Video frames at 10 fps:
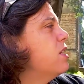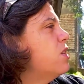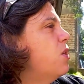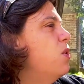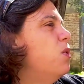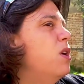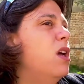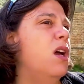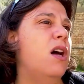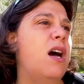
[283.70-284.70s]
So
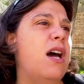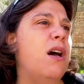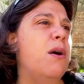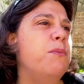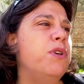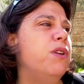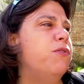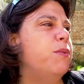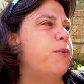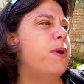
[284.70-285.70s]
I'm gonna
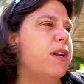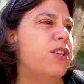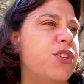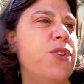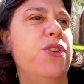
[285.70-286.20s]
flip around and show